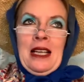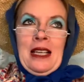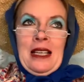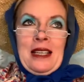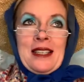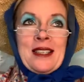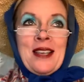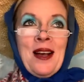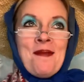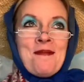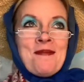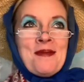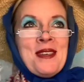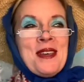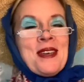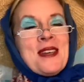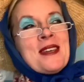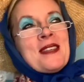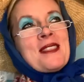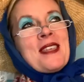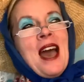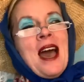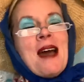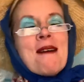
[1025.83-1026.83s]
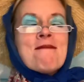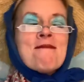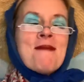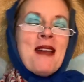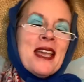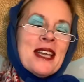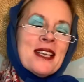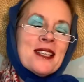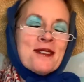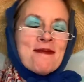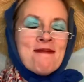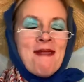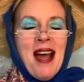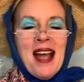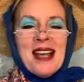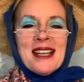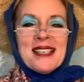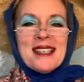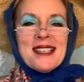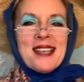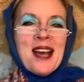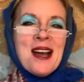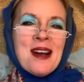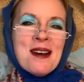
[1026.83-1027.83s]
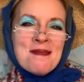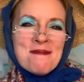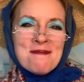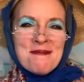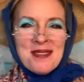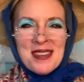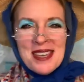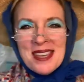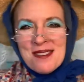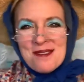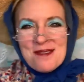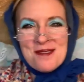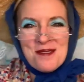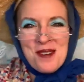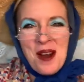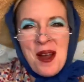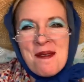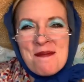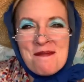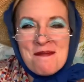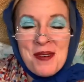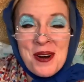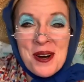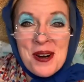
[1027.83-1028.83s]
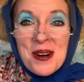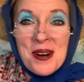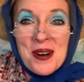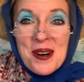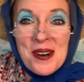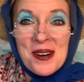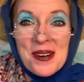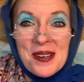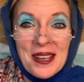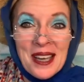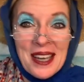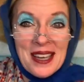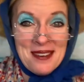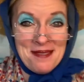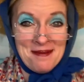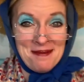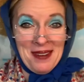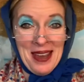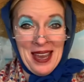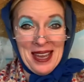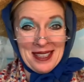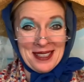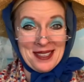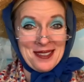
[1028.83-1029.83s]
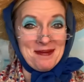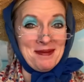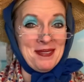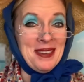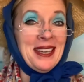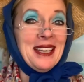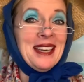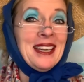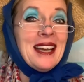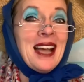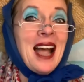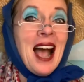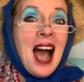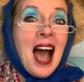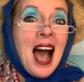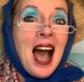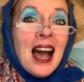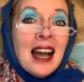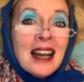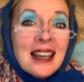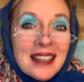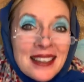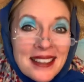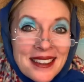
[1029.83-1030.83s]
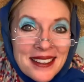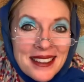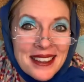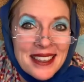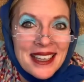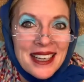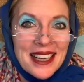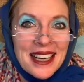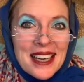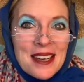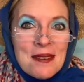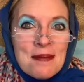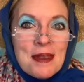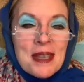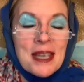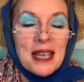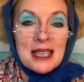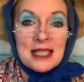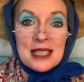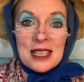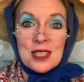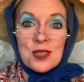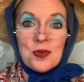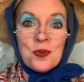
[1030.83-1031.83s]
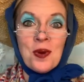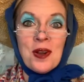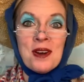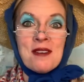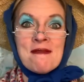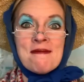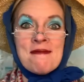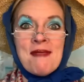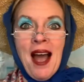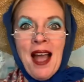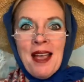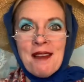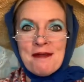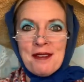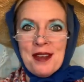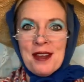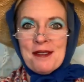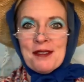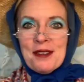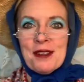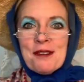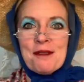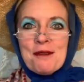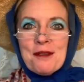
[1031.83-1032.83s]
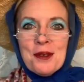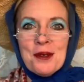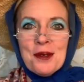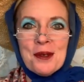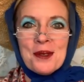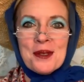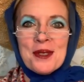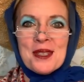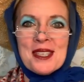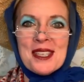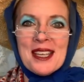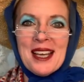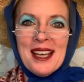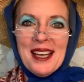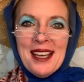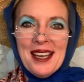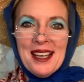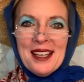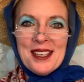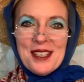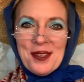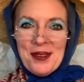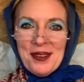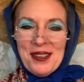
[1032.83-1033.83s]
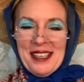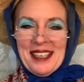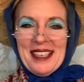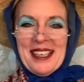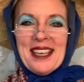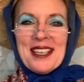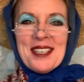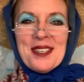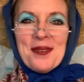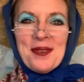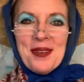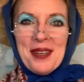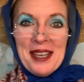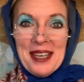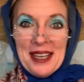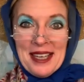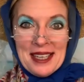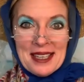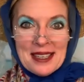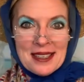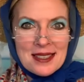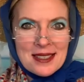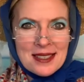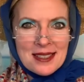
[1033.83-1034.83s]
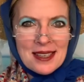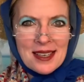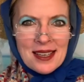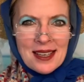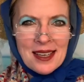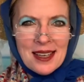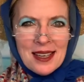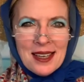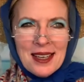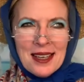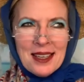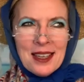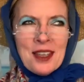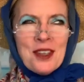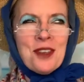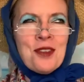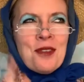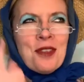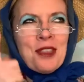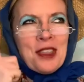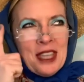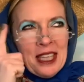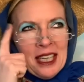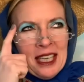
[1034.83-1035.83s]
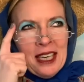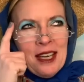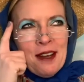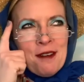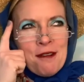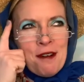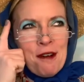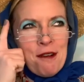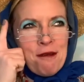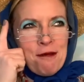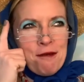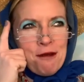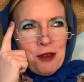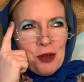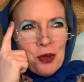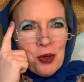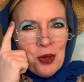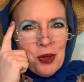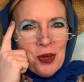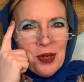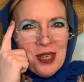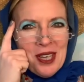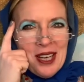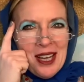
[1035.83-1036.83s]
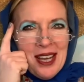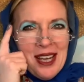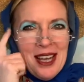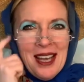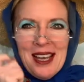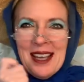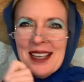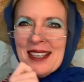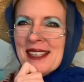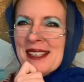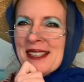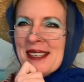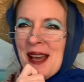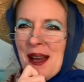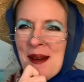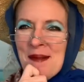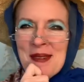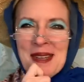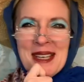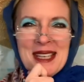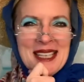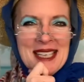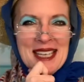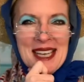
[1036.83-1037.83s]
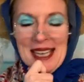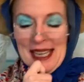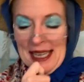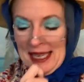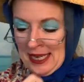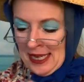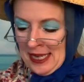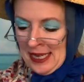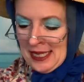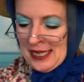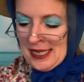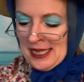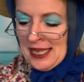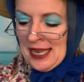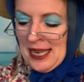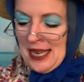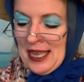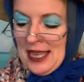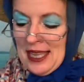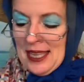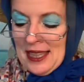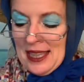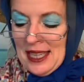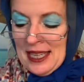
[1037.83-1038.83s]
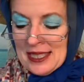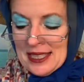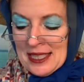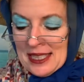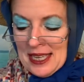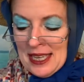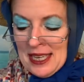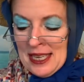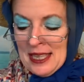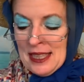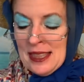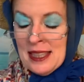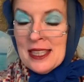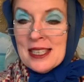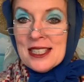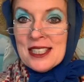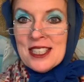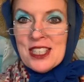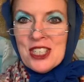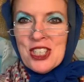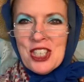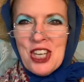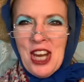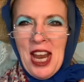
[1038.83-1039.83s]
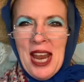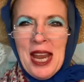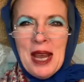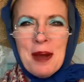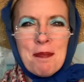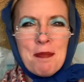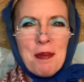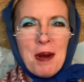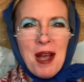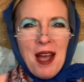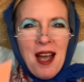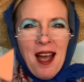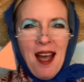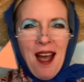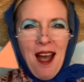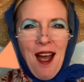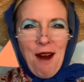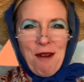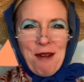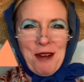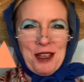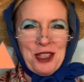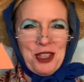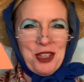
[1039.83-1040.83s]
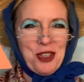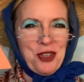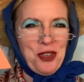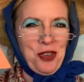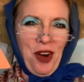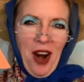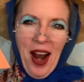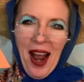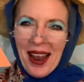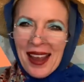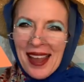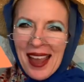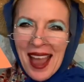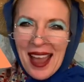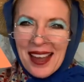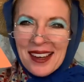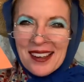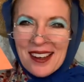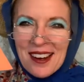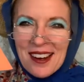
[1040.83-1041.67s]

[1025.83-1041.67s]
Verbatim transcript: Something that makes my tummy rumble. It makes me hungry because it's one of my favorite foods. Do you want to guess what it is? Can you think of a food yummy to eat that's in the shape of a triangle?